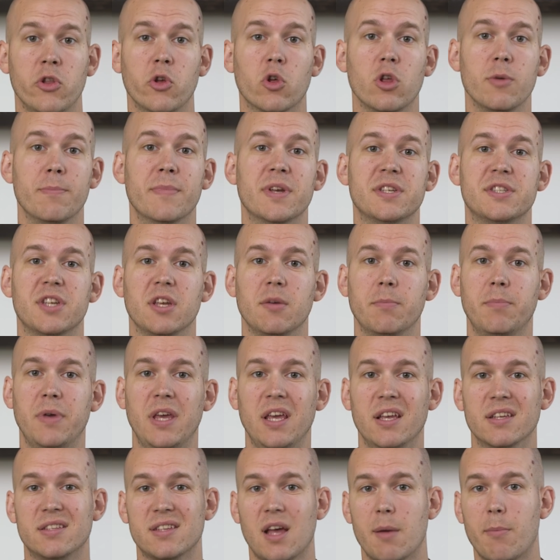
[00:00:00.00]
The only missing
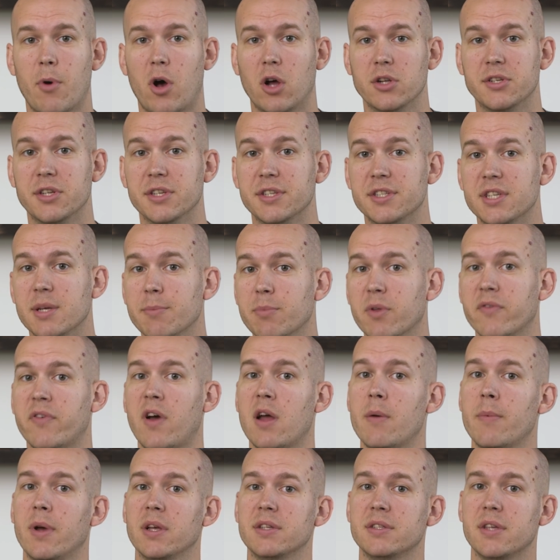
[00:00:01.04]
piece I bought to
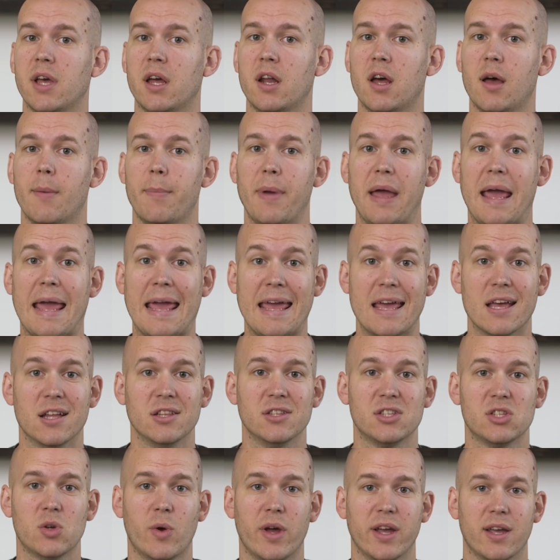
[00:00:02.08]
simplify my setup
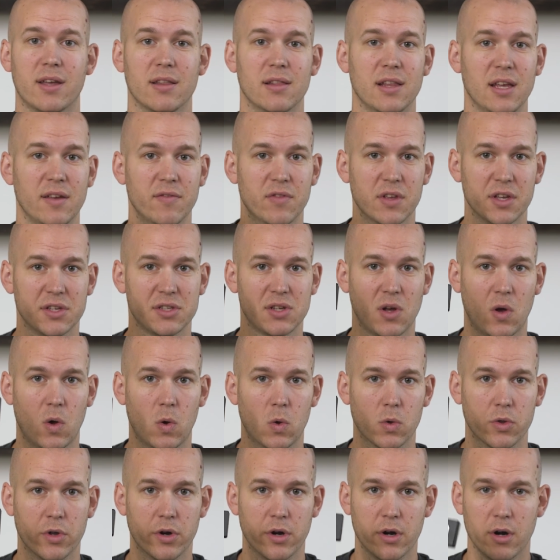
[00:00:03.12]
and so I could leave this
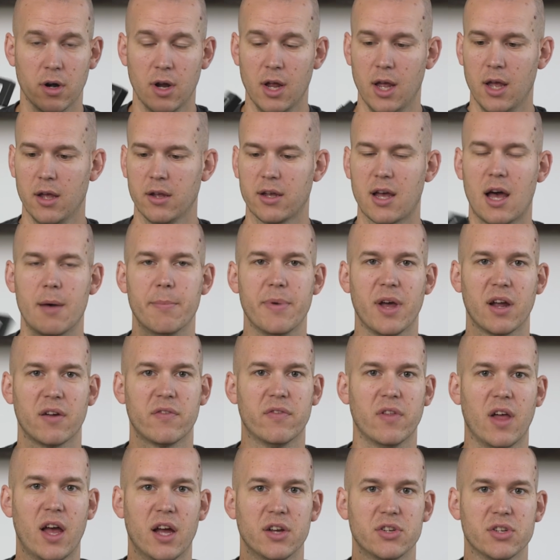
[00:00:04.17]
older compact
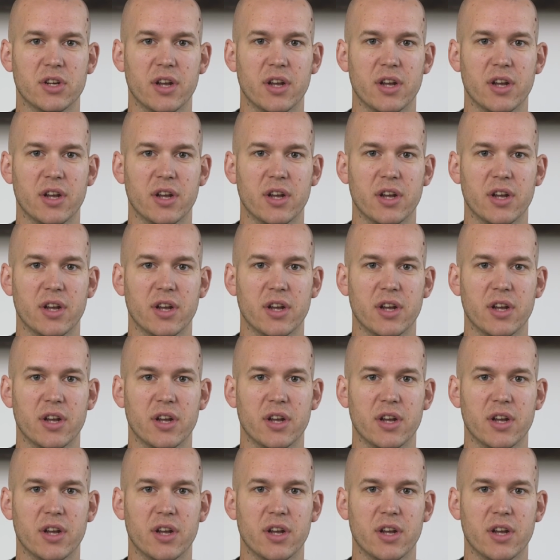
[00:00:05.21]
flash